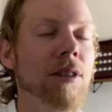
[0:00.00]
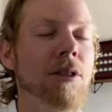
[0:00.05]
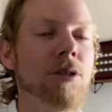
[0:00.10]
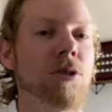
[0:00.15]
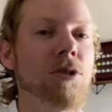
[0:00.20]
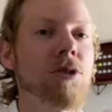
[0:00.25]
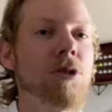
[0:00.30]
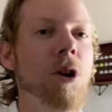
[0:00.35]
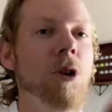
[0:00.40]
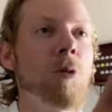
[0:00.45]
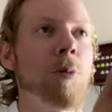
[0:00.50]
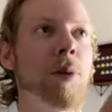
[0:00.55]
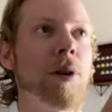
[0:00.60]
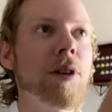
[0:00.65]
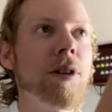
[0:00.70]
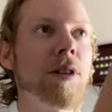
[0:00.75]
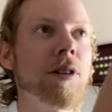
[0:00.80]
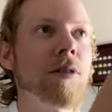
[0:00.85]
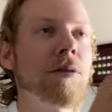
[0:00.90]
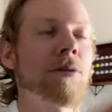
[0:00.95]
show
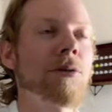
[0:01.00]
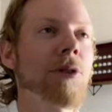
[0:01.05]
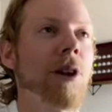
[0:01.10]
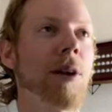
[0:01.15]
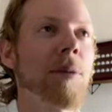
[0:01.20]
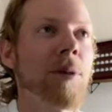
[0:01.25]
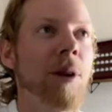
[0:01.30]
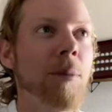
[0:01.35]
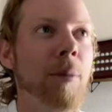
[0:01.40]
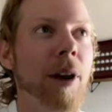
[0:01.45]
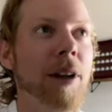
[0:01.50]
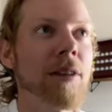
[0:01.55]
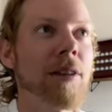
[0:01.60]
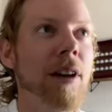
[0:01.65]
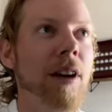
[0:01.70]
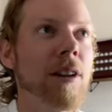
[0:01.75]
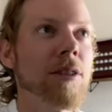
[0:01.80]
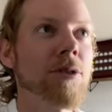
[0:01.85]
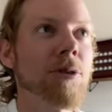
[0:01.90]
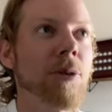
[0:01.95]
bill framed on my
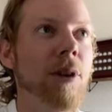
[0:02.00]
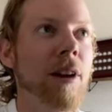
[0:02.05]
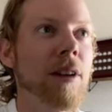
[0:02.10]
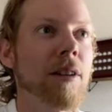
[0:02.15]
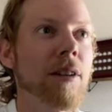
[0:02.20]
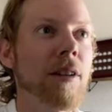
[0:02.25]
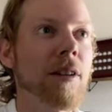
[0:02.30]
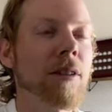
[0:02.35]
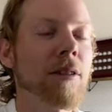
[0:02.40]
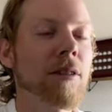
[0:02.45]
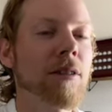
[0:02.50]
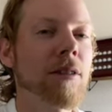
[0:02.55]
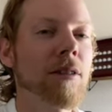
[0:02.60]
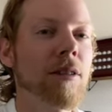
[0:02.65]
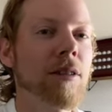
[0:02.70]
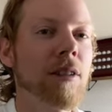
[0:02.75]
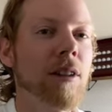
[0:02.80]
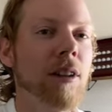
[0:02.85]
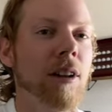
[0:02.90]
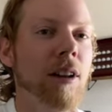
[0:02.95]
desk right here.
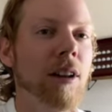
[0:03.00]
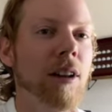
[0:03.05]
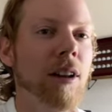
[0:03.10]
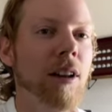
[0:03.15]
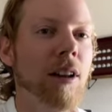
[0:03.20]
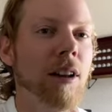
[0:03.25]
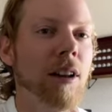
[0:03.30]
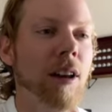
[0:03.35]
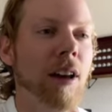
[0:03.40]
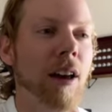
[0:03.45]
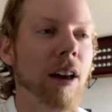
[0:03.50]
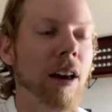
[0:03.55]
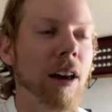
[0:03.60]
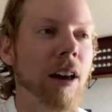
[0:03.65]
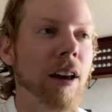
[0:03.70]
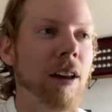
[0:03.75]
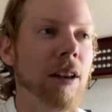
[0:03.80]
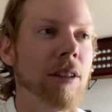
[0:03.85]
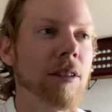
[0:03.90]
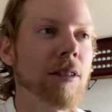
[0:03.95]

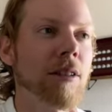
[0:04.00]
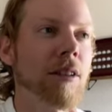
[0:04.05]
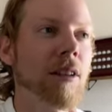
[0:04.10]
And